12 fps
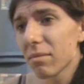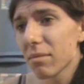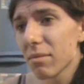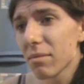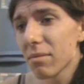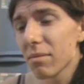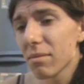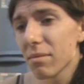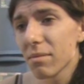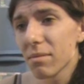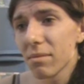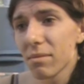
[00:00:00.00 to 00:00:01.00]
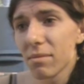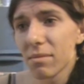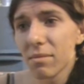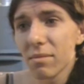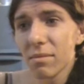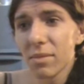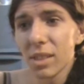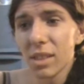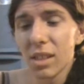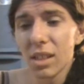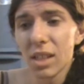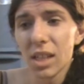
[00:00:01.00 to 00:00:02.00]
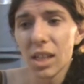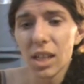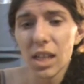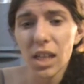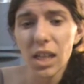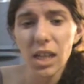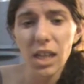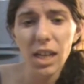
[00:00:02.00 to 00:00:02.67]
(silence)